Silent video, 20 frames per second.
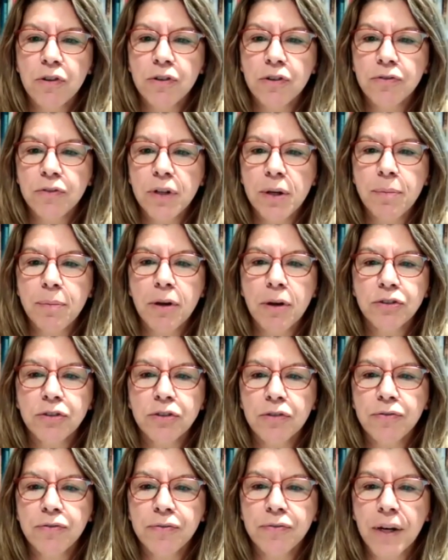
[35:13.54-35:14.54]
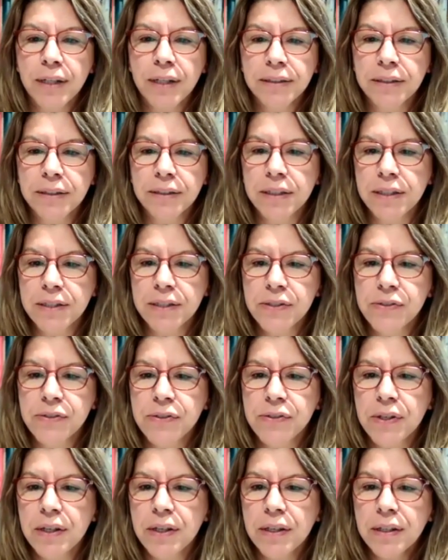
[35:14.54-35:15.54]
about your
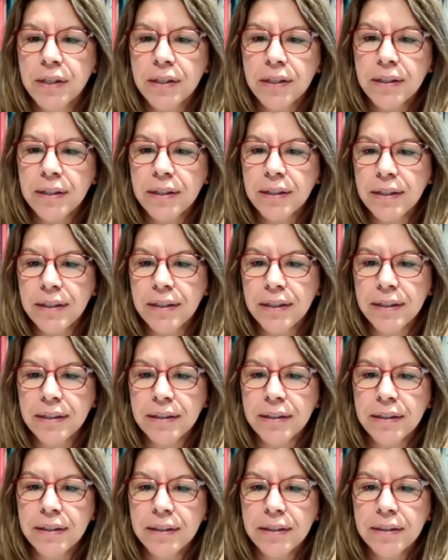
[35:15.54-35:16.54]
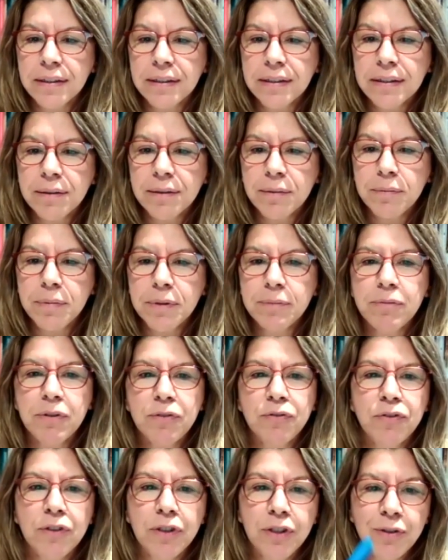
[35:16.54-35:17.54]
findings. But
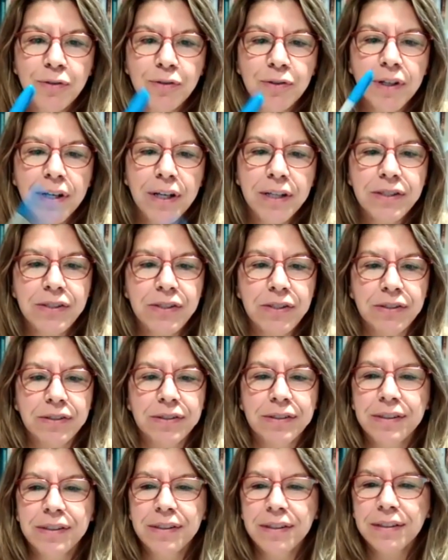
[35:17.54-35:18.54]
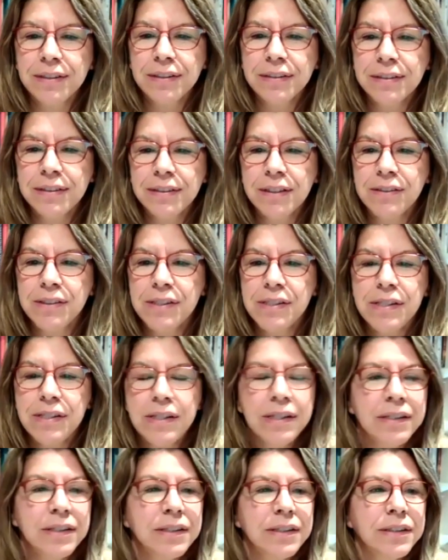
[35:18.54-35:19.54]
before you answer, there is
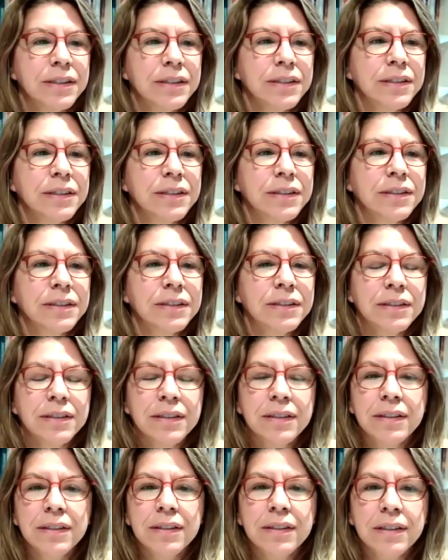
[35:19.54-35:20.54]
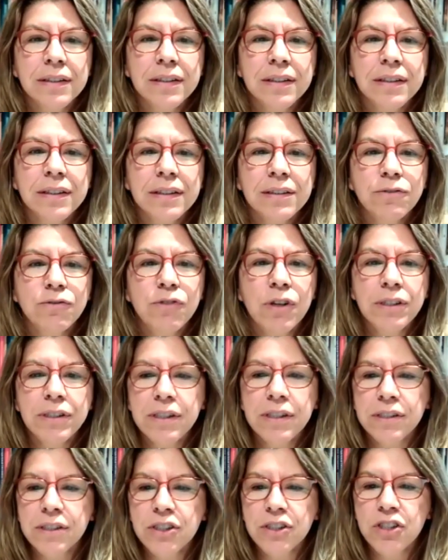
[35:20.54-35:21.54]
here one
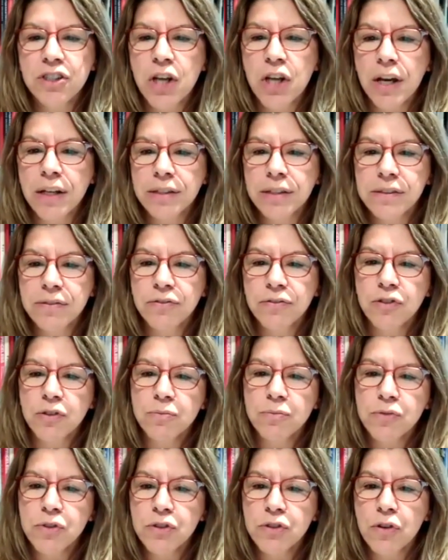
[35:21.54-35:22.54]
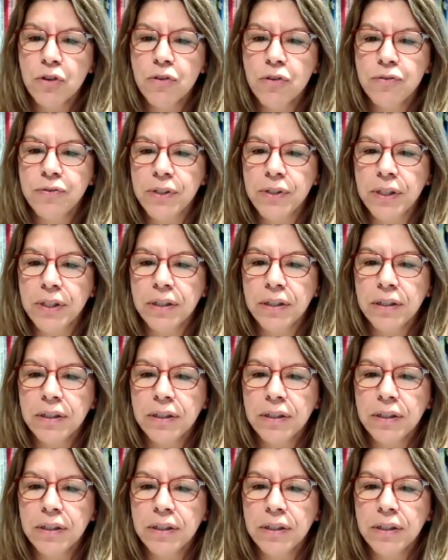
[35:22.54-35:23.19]
in the chat from Sophie.